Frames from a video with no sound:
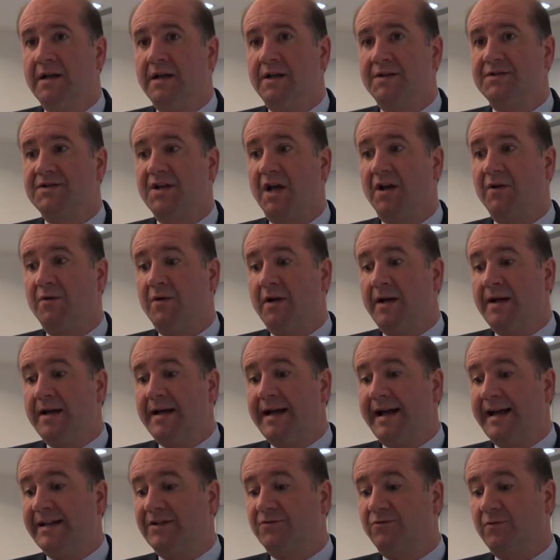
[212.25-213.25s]
So
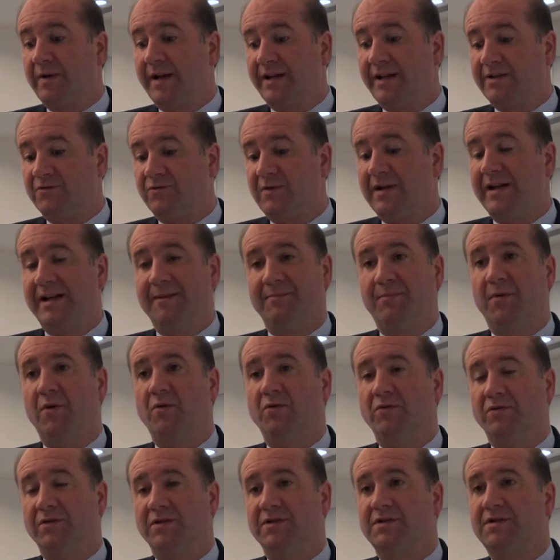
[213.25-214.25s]
it's really
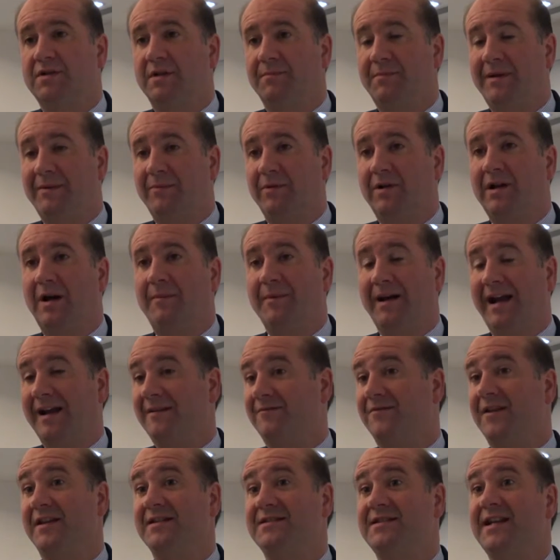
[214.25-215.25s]
important that people come and
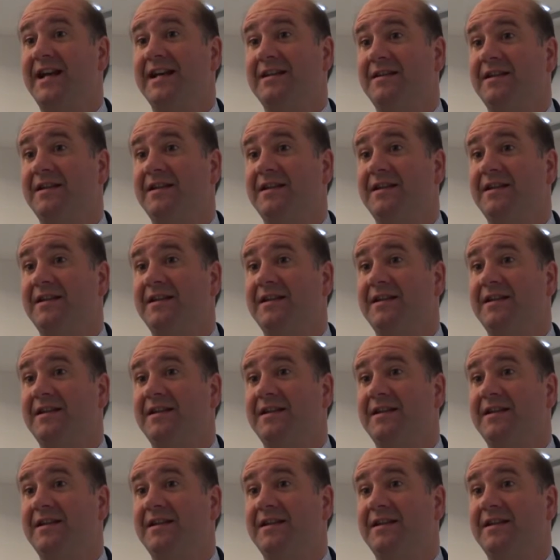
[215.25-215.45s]
have their say.